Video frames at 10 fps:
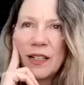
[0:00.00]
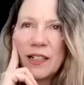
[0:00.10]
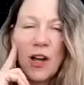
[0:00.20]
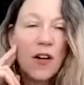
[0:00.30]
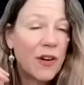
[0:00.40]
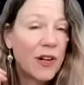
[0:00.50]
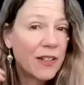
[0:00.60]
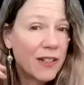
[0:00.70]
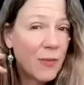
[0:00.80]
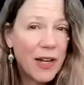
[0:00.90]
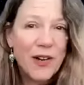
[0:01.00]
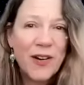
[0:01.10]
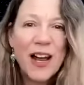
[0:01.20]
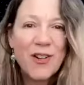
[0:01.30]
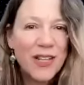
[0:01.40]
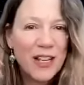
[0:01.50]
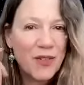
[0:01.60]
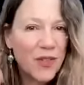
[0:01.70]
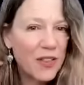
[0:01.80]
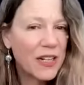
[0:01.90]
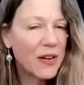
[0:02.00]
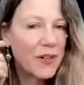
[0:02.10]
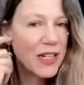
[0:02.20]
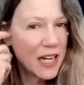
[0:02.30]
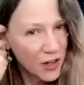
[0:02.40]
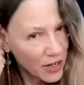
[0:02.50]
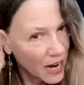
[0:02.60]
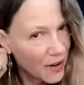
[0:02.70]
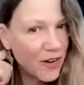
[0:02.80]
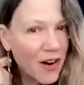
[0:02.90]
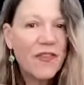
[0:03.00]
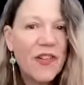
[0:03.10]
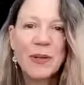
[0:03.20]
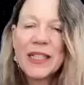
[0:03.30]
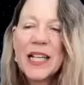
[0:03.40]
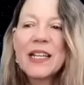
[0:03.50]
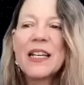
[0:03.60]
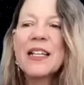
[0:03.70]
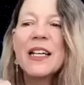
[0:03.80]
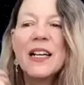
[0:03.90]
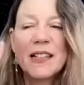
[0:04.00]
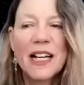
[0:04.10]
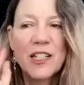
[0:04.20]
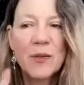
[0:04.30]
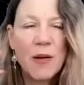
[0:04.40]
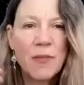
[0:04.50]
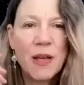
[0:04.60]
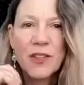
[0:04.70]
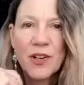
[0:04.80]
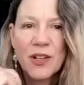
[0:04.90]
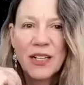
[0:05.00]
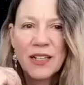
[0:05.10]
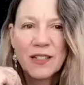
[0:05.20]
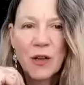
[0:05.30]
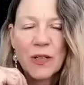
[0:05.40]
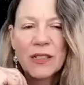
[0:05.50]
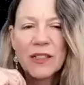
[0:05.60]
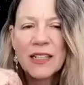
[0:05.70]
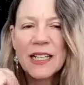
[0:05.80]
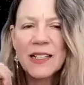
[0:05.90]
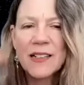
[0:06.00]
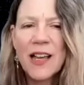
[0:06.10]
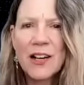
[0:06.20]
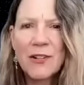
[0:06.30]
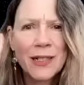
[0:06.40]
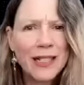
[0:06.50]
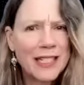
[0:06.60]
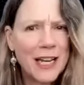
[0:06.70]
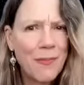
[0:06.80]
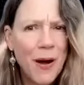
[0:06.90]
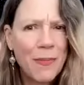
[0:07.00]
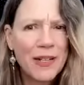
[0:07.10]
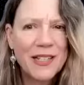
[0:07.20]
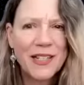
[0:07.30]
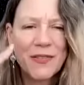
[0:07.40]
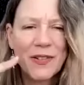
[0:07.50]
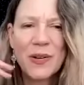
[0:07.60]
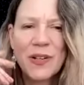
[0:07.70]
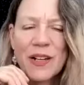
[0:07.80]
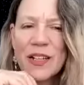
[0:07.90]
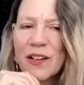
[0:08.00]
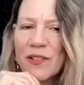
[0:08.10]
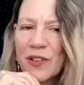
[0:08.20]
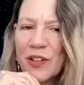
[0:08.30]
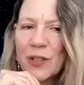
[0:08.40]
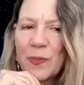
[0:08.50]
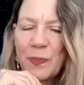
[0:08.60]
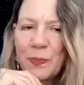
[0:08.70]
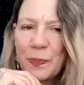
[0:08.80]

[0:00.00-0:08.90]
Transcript: is offering to buy your house and you thought they'd never take your counter offer, but they did. That's around May thirtieth. So it looks, there's a lot of real estate property stuff going on here for you.